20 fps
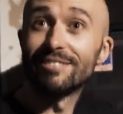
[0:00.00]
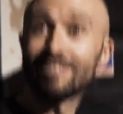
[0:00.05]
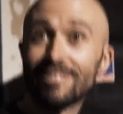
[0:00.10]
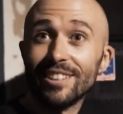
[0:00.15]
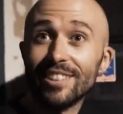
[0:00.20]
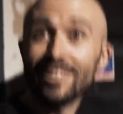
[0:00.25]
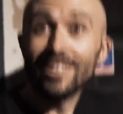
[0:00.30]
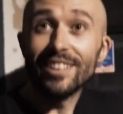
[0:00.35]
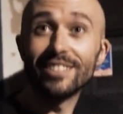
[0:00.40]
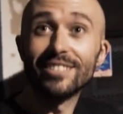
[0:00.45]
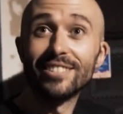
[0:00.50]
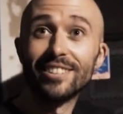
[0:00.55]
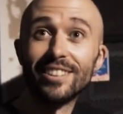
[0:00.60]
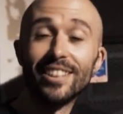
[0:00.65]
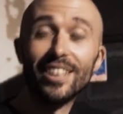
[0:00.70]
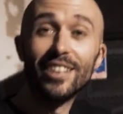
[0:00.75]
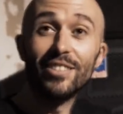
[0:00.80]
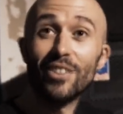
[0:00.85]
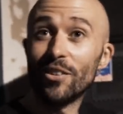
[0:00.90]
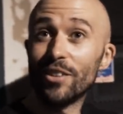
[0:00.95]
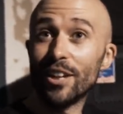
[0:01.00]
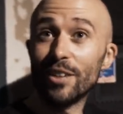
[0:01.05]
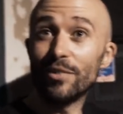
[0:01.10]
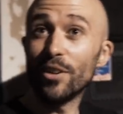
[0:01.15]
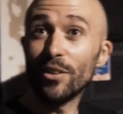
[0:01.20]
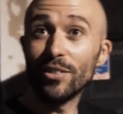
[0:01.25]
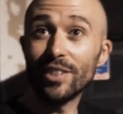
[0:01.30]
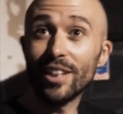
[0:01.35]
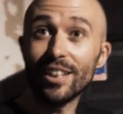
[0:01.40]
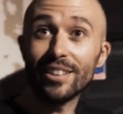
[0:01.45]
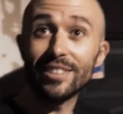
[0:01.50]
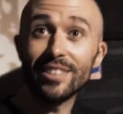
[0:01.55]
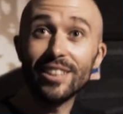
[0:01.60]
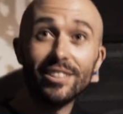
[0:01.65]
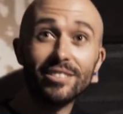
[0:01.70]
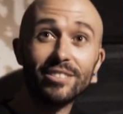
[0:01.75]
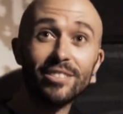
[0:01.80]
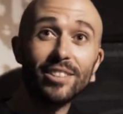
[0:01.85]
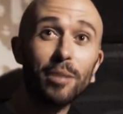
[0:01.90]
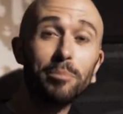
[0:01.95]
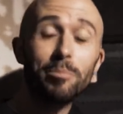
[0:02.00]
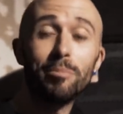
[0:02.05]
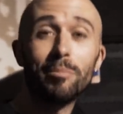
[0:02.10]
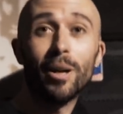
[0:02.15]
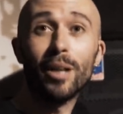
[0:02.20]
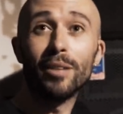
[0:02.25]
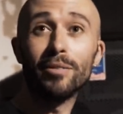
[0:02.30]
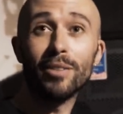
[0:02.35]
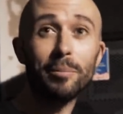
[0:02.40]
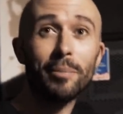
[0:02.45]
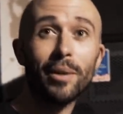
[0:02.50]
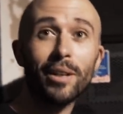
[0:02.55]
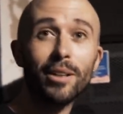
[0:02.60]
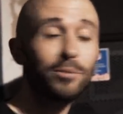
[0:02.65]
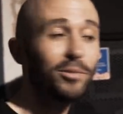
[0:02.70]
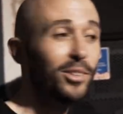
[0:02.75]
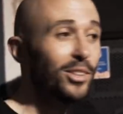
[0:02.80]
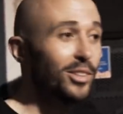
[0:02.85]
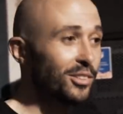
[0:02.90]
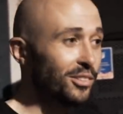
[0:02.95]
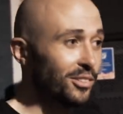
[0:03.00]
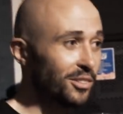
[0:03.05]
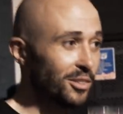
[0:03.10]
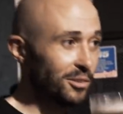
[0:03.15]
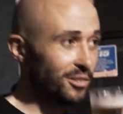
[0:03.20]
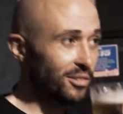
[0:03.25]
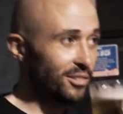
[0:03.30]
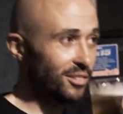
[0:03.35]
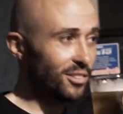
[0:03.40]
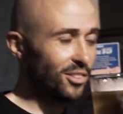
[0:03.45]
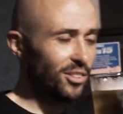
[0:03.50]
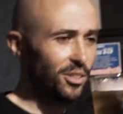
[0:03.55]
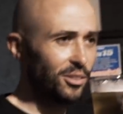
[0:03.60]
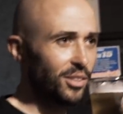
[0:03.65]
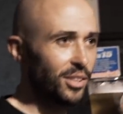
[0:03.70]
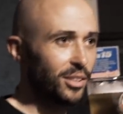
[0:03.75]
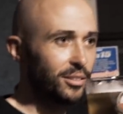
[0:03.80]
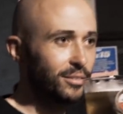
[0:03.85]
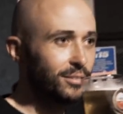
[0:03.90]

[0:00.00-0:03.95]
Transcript: There you go. If only I'd known, I might have had my own rehearsal studio.